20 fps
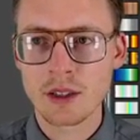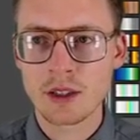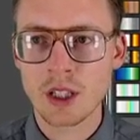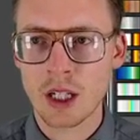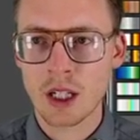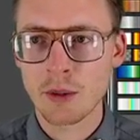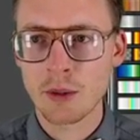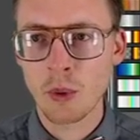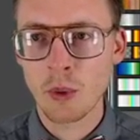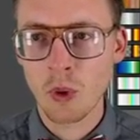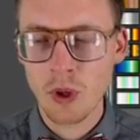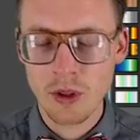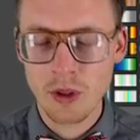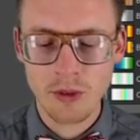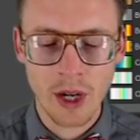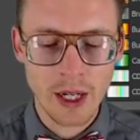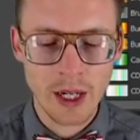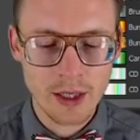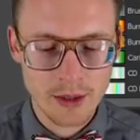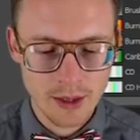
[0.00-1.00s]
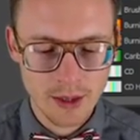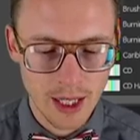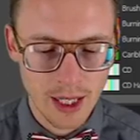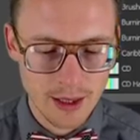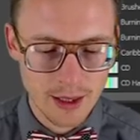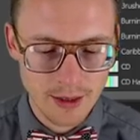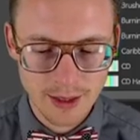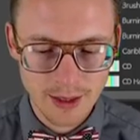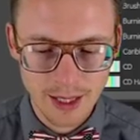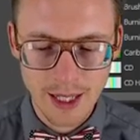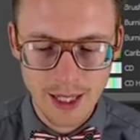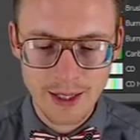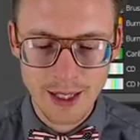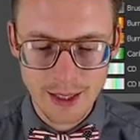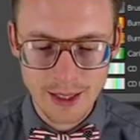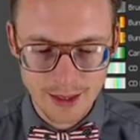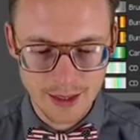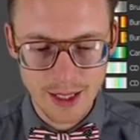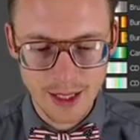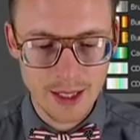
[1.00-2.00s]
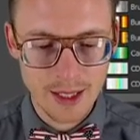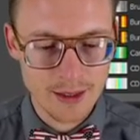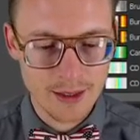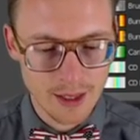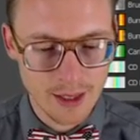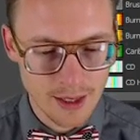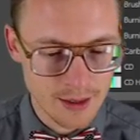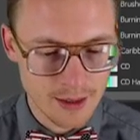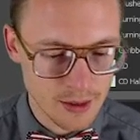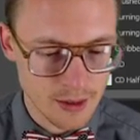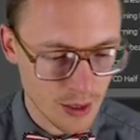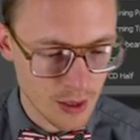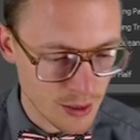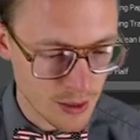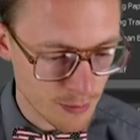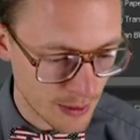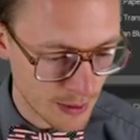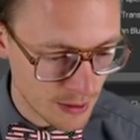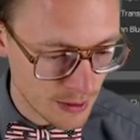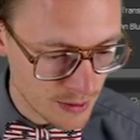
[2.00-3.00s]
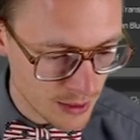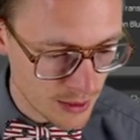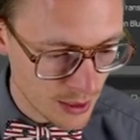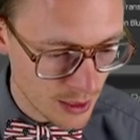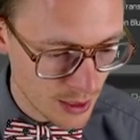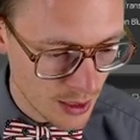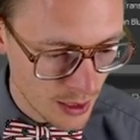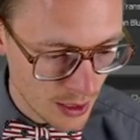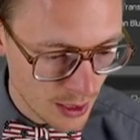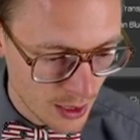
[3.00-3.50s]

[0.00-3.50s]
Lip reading: checkerboard, right? So that designates that it's a transparency.